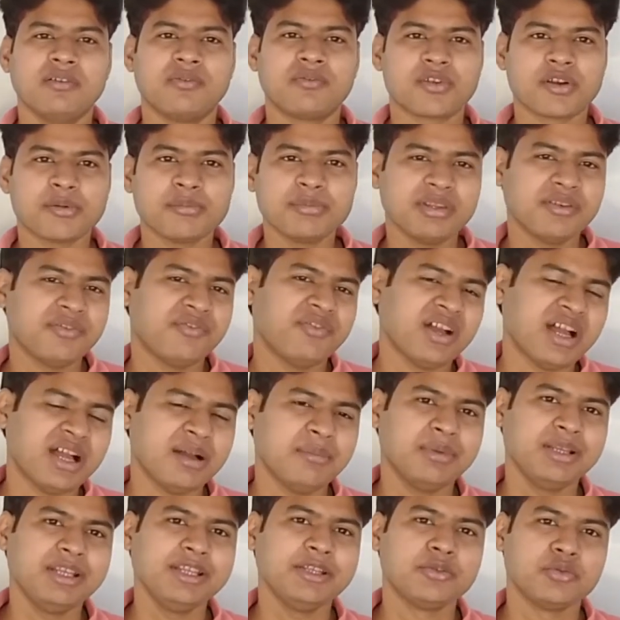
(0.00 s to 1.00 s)
from the
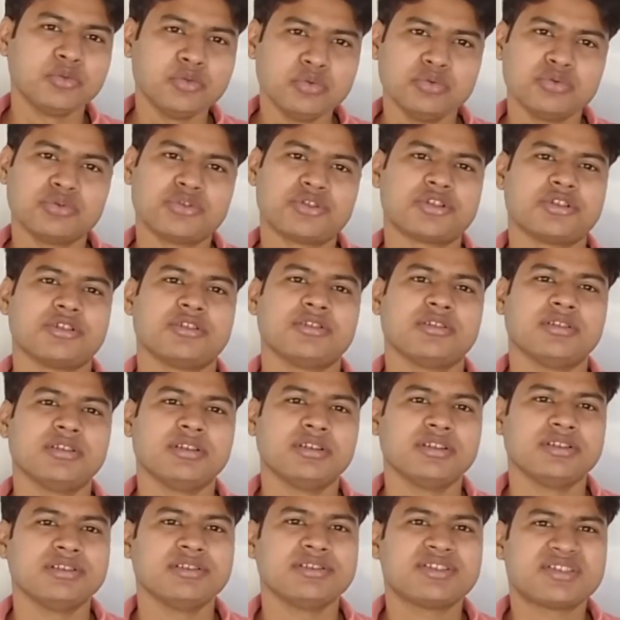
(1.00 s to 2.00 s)
family root
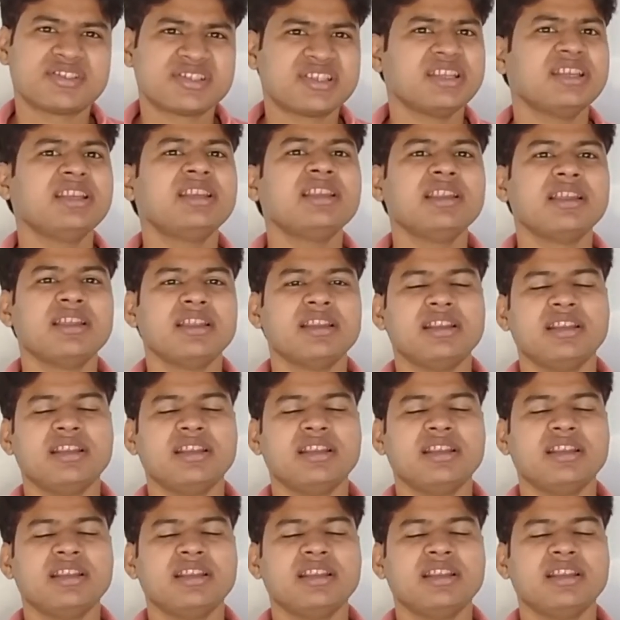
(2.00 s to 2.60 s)
still